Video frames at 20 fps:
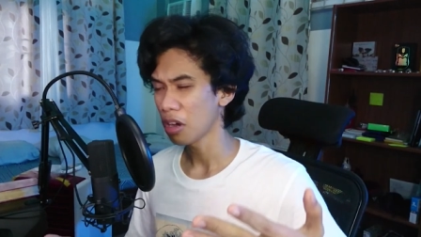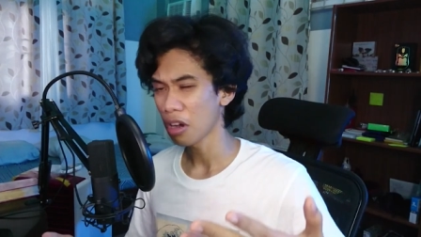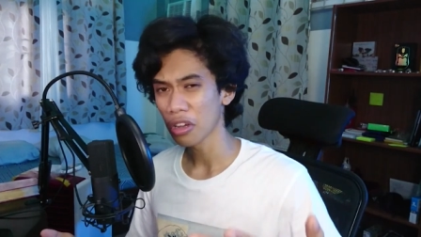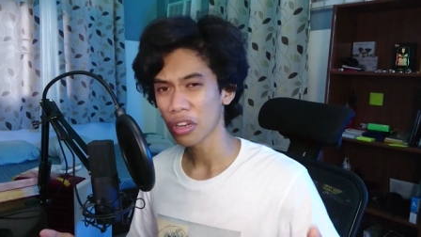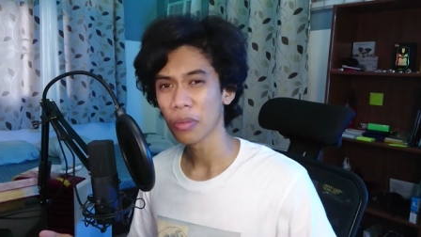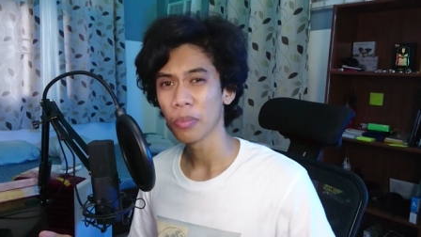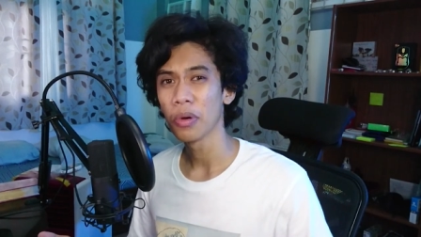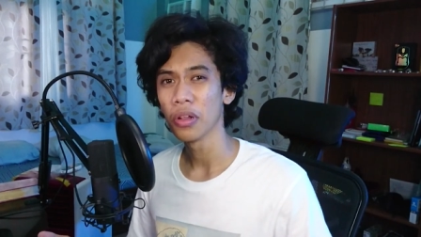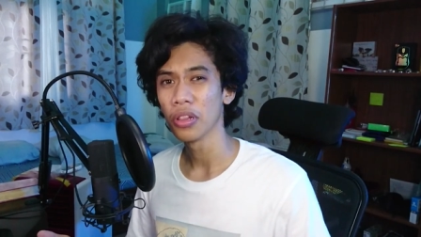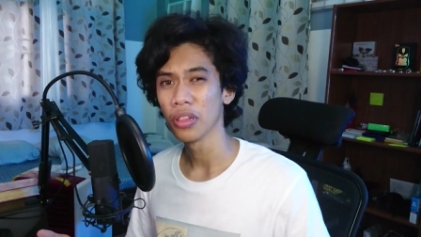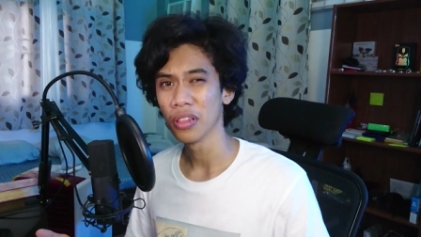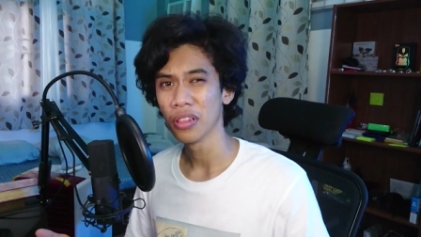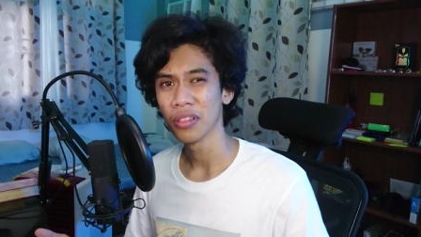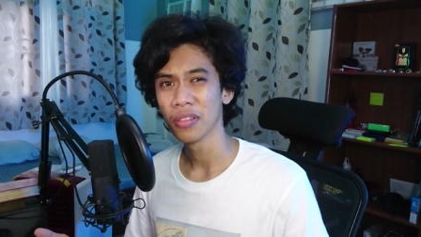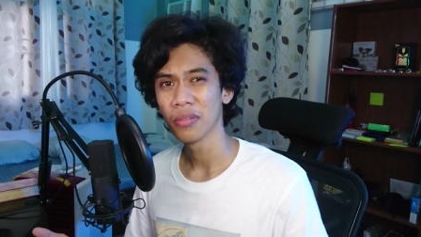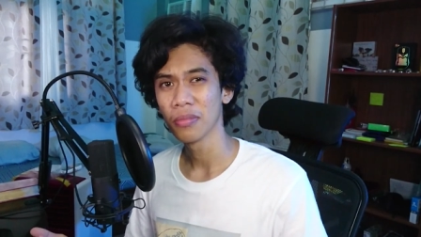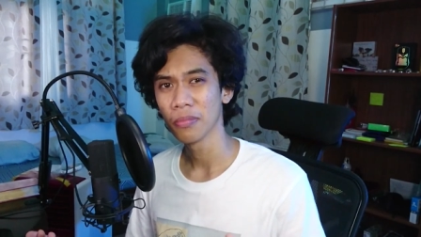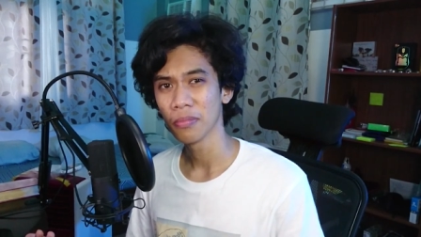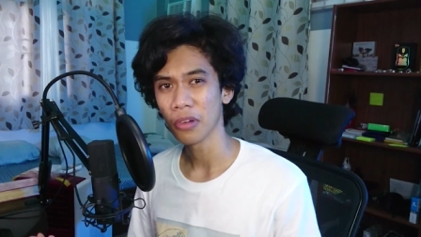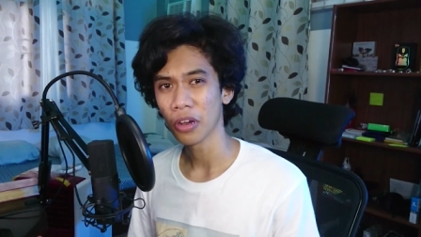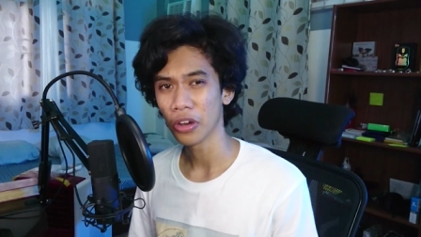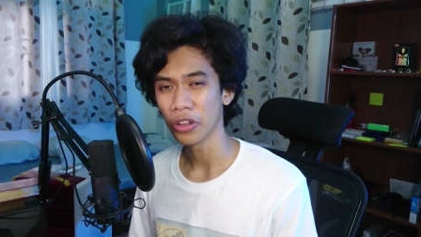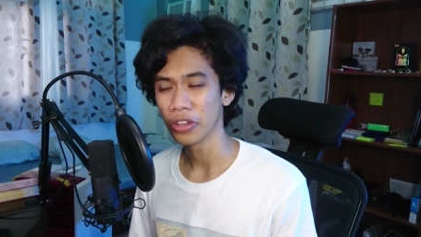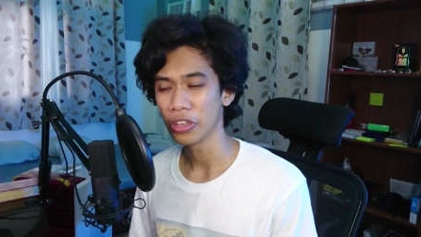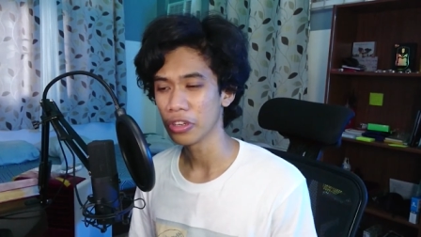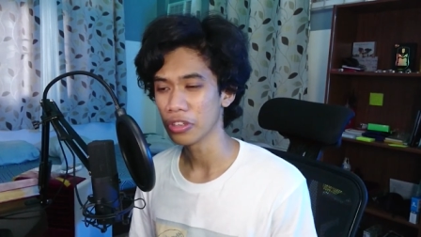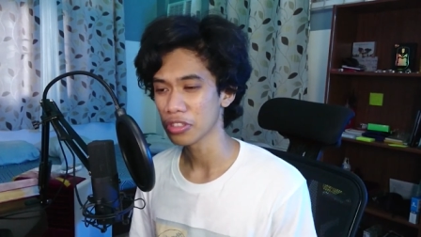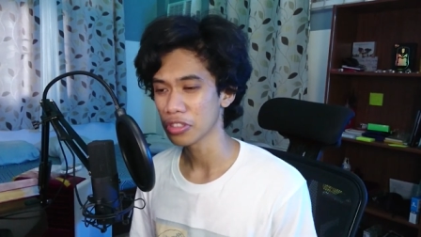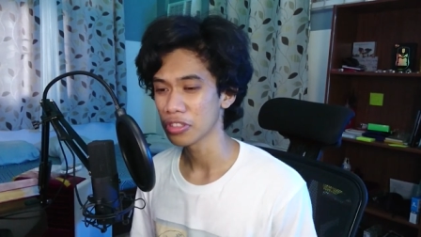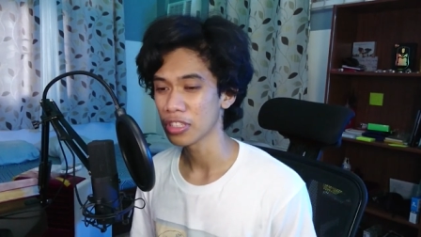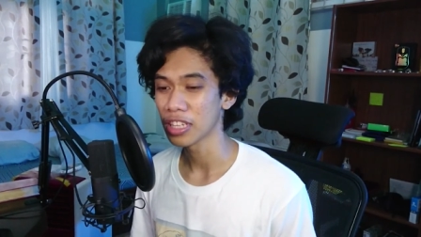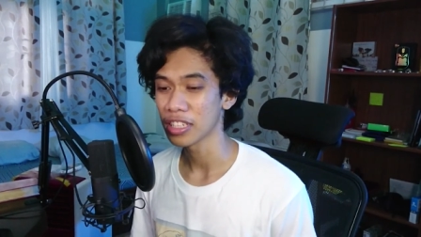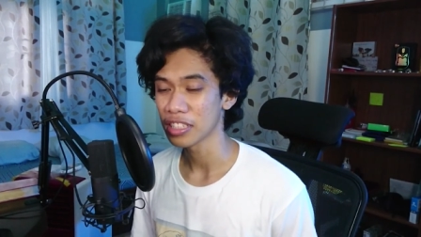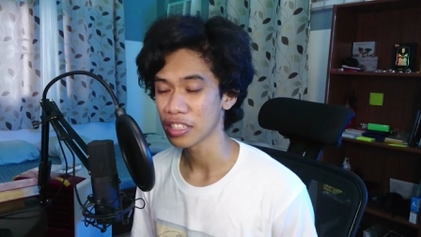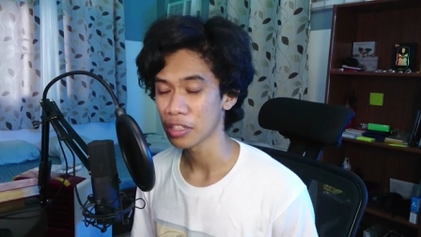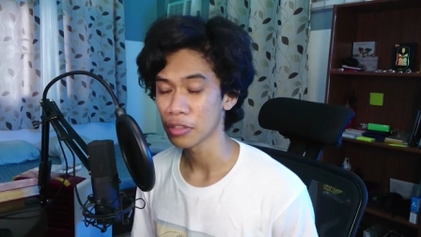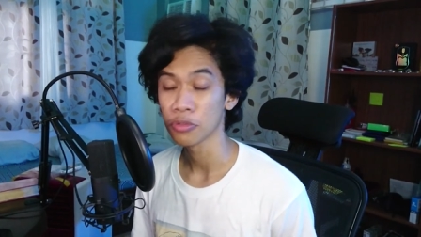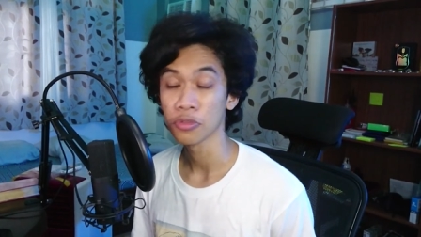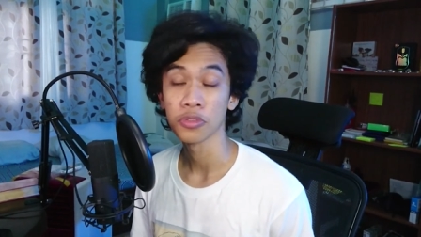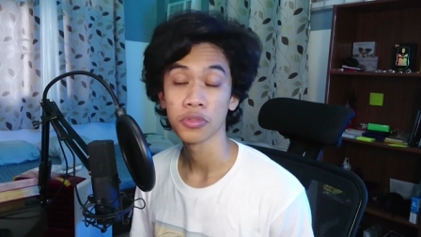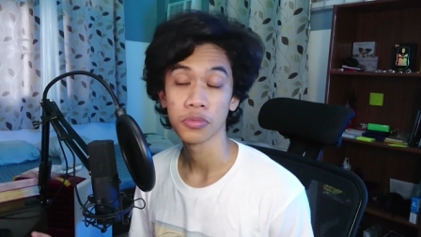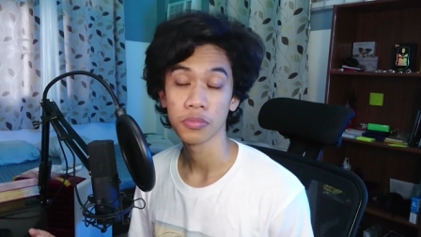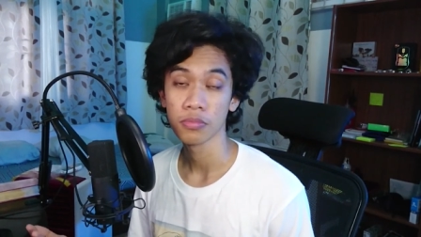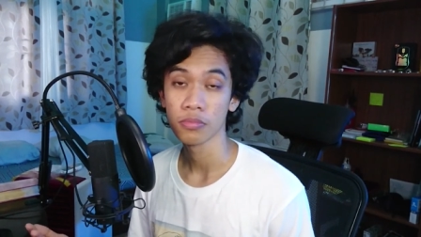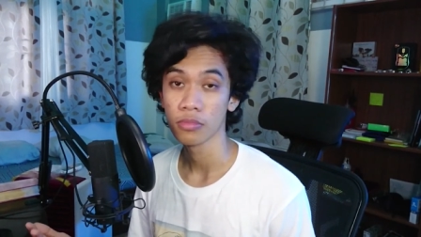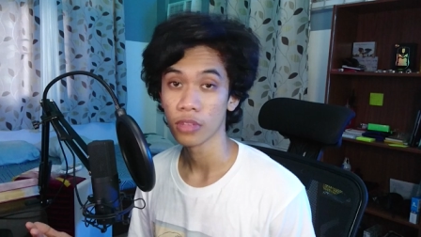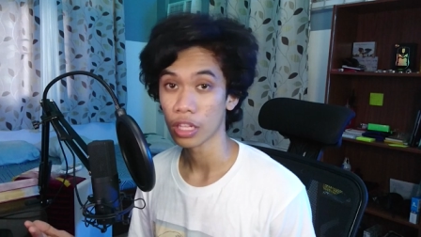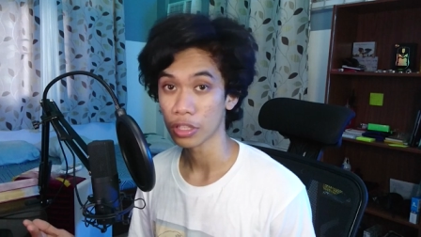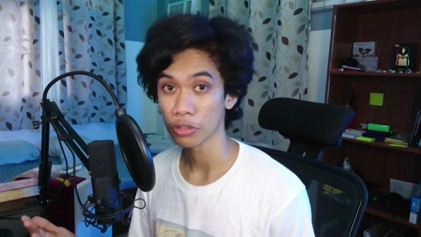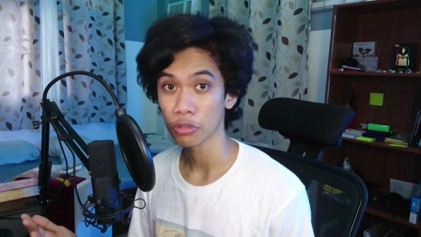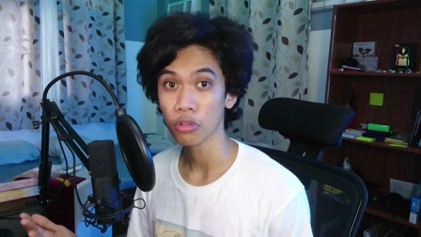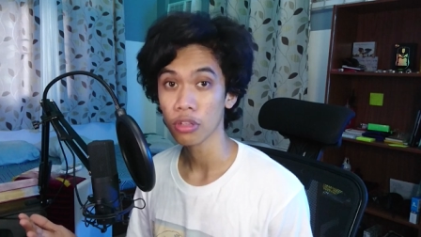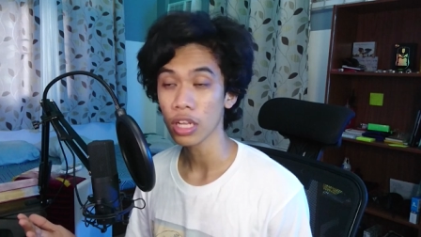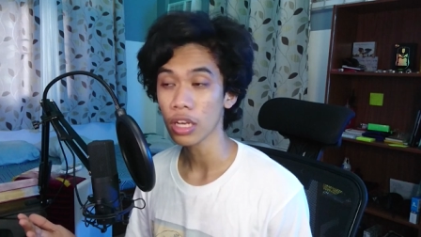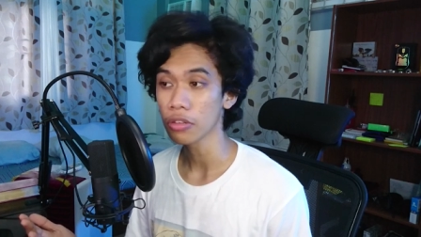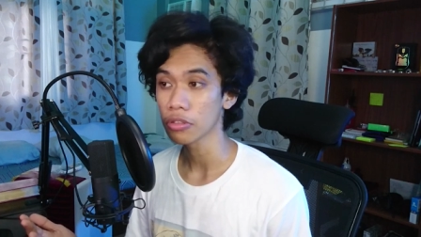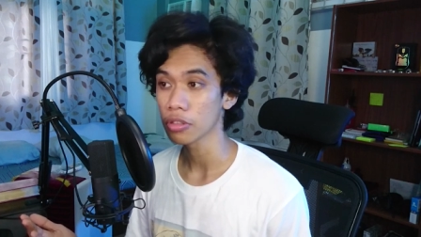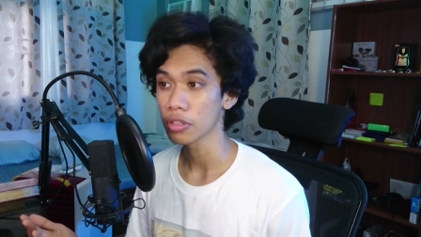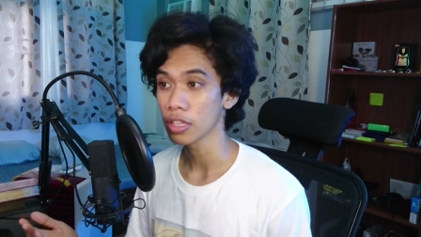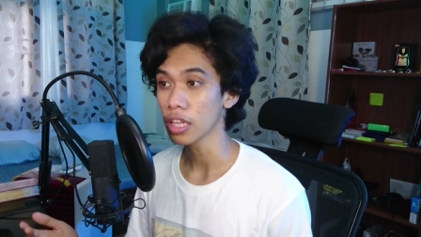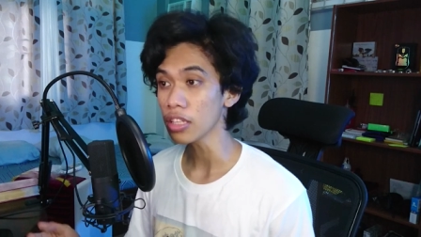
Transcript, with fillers: audible audio so that it's not too loud.